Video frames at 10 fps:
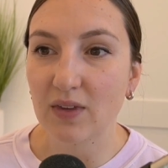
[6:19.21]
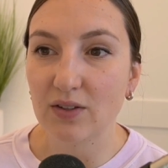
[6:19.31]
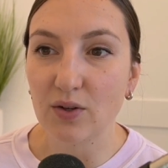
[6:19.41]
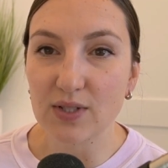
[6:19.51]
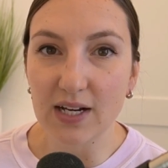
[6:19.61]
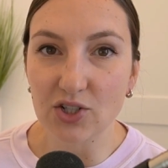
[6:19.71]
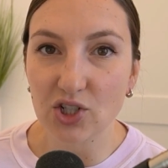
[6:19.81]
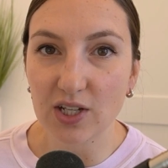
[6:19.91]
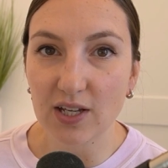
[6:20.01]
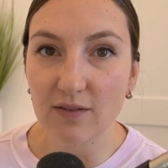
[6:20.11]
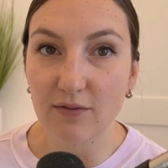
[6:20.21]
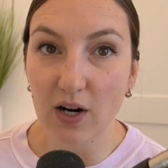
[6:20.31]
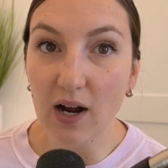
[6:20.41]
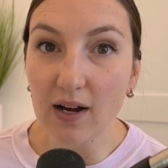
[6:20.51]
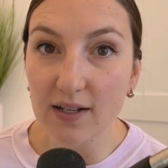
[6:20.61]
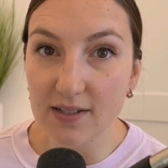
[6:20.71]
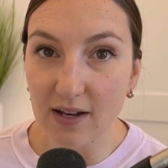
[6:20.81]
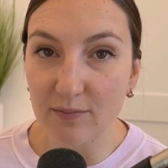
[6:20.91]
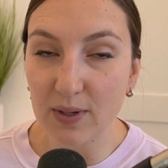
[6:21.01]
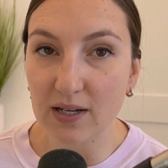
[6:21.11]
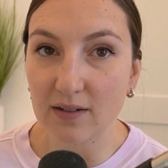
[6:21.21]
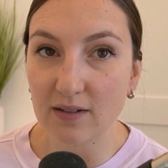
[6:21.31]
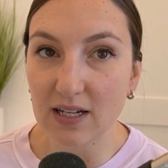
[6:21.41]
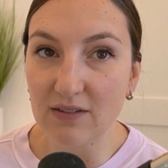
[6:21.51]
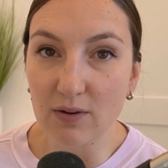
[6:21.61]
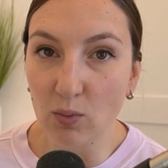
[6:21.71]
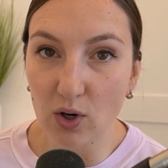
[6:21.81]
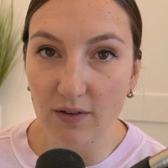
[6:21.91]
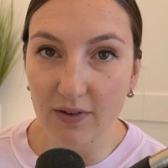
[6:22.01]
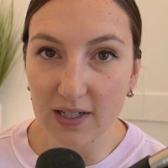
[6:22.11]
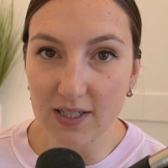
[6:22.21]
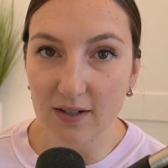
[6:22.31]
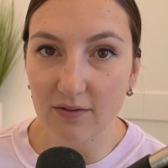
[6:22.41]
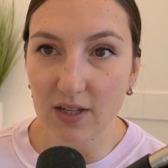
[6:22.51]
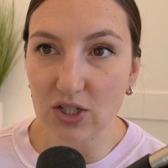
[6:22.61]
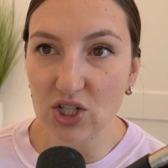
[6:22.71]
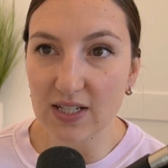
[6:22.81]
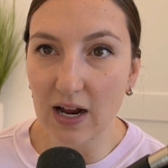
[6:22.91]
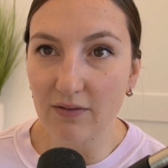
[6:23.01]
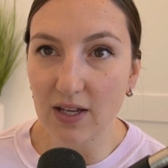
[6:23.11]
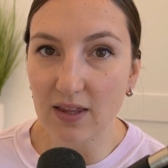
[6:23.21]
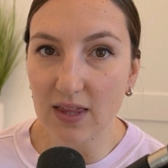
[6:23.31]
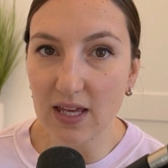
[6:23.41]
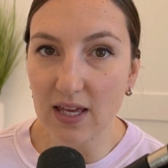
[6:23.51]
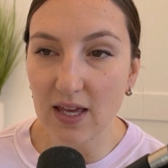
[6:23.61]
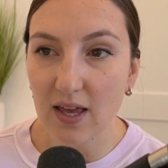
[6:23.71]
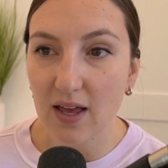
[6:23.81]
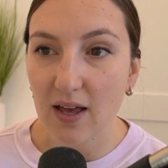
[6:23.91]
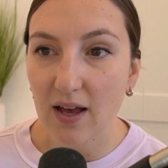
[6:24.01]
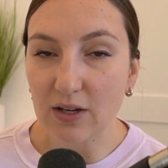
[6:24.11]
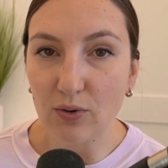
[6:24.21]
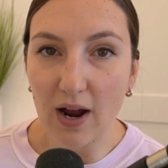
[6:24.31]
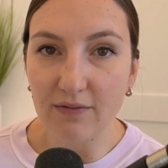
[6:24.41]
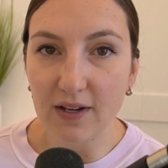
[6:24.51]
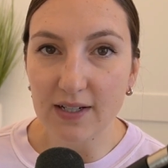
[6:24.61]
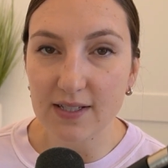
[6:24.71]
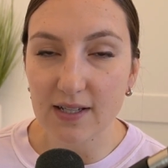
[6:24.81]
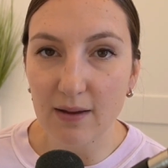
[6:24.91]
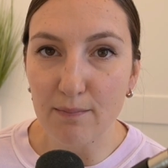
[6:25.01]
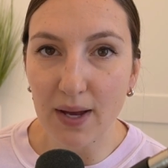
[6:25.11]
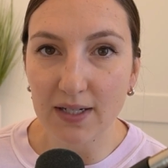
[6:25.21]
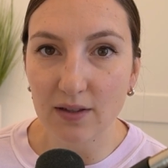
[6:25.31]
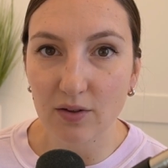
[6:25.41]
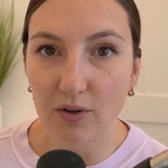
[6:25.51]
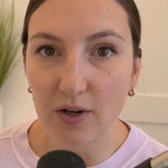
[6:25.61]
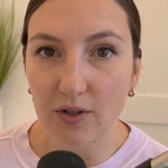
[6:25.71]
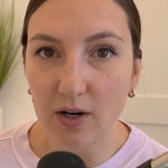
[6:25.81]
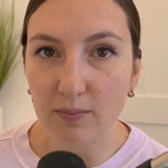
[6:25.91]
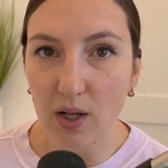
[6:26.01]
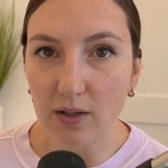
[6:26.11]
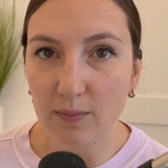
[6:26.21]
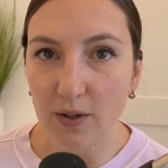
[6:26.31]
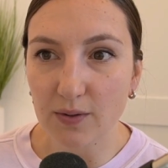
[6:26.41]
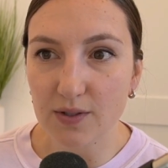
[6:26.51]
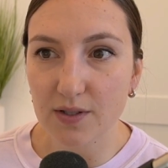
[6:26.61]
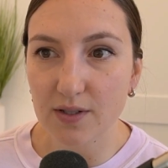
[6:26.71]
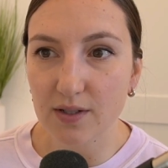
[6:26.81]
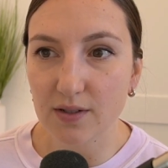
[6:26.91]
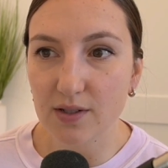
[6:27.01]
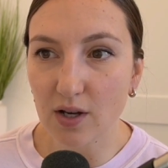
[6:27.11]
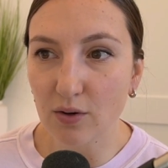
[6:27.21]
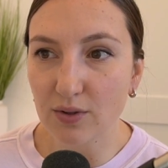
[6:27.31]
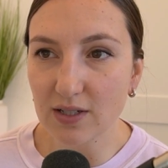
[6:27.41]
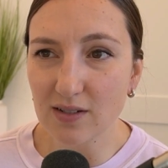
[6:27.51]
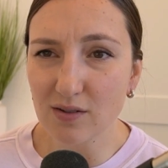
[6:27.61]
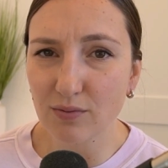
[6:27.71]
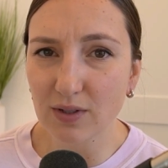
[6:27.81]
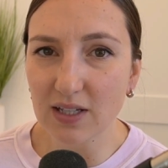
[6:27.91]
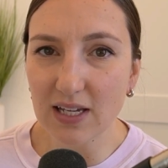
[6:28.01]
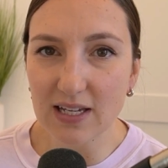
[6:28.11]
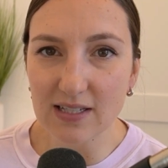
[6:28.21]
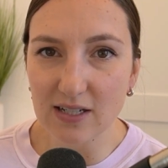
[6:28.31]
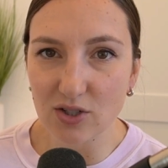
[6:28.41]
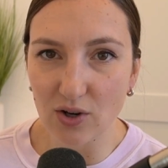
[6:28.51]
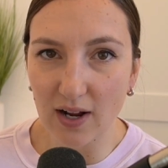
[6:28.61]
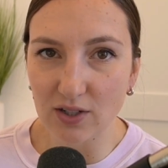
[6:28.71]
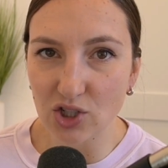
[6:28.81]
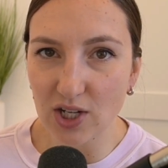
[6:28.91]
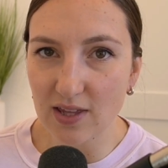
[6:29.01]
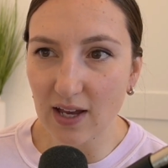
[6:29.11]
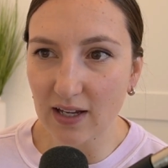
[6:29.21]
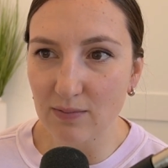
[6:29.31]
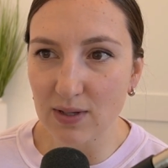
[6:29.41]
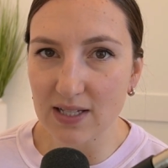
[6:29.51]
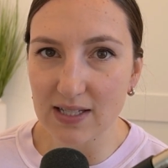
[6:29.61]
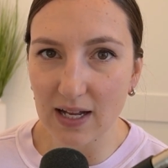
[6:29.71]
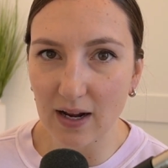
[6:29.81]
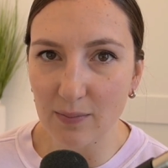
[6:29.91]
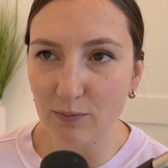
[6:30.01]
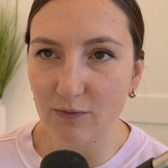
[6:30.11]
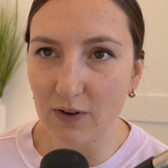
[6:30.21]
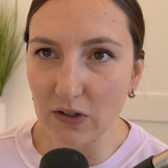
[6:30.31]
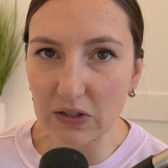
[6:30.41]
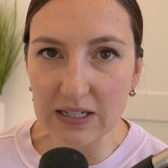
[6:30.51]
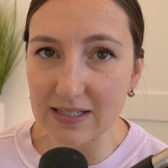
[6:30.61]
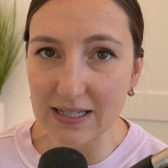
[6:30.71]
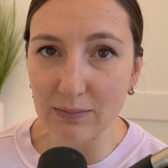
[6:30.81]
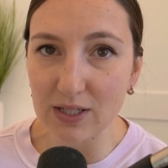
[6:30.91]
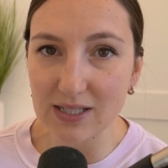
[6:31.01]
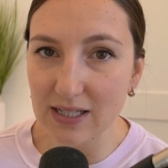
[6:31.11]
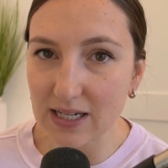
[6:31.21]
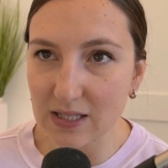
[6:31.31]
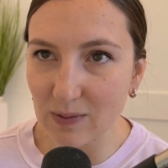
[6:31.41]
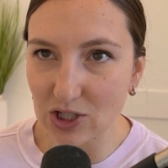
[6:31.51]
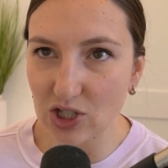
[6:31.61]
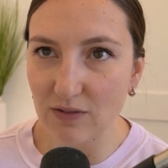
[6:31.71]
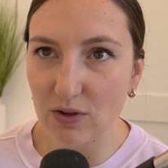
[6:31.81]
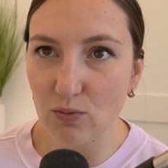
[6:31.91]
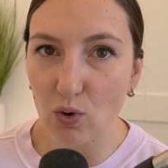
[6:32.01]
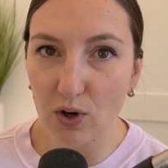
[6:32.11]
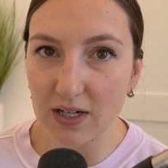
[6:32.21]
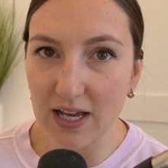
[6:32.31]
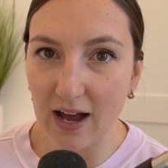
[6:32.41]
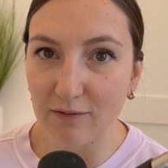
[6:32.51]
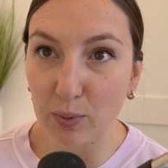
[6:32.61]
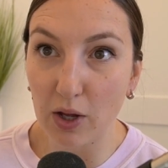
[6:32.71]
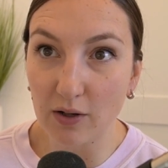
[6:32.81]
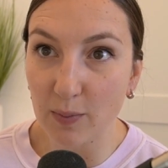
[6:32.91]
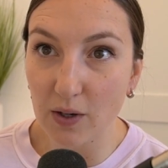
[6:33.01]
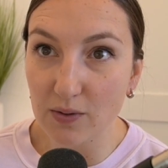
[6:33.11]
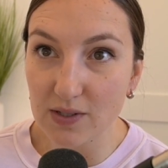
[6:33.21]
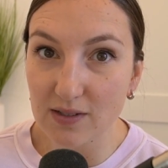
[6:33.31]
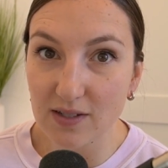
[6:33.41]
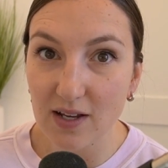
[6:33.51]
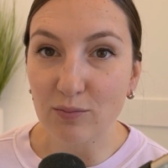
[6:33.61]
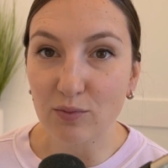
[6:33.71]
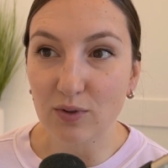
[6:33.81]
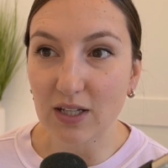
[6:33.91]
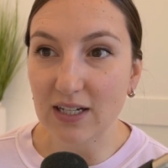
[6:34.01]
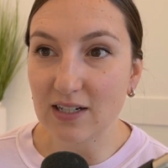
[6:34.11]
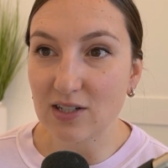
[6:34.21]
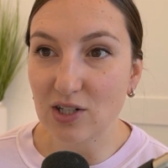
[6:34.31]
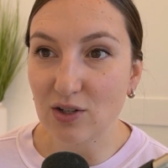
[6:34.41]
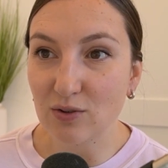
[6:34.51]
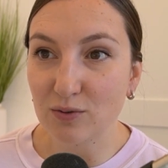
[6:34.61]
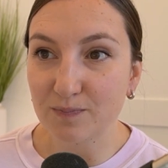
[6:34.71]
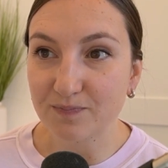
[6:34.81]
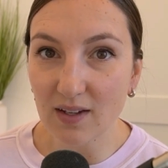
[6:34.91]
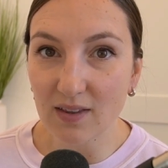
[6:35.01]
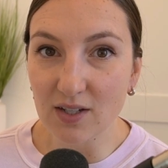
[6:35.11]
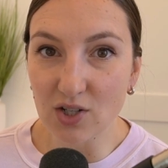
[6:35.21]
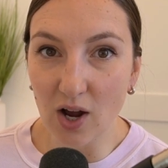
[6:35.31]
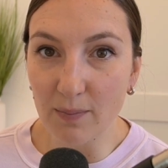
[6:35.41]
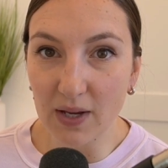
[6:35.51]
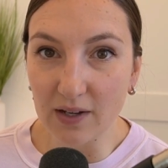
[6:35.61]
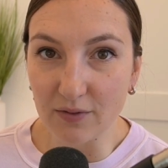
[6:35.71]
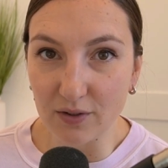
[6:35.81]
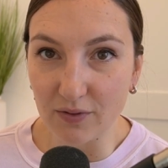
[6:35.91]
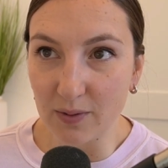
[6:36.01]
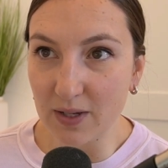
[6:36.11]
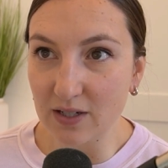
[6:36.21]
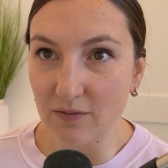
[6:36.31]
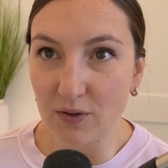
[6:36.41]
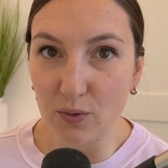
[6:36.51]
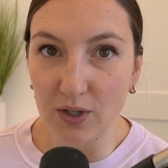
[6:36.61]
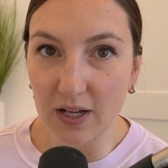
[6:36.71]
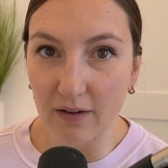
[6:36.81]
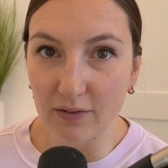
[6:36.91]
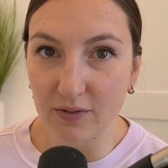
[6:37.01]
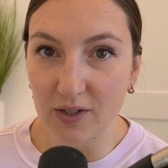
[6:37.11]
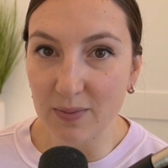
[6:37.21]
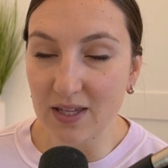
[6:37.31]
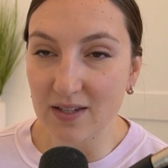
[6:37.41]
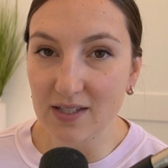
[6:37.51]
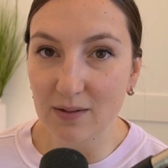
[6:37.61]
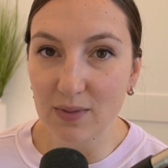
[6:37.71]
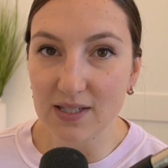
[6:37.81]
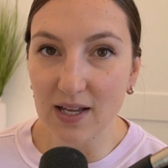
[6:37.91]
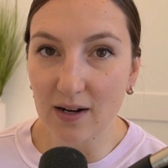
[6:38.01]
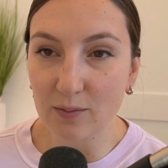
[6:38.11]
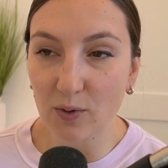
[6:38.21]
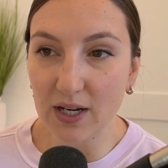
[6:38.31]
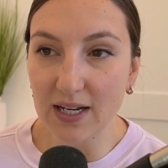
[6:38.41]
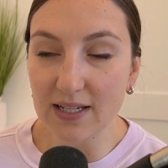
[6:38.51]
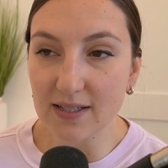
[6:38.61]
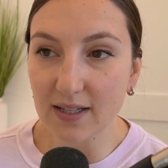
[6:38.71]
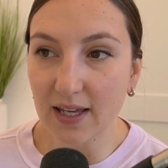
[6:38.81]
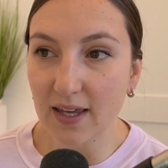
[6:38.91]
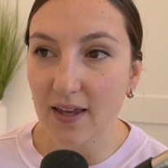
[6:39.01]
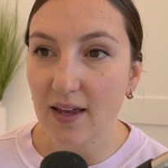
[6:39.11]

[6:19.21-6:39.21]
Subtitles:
Those actually, for us, have been even more effective than just having the graphics embedded throughout our blog posts. So this is a really easy strategy that can be set up fairly seamlessly, especially if you already have blog posts related to the topic of your freebie. And if you already have a freebie, this can be set up quite easily.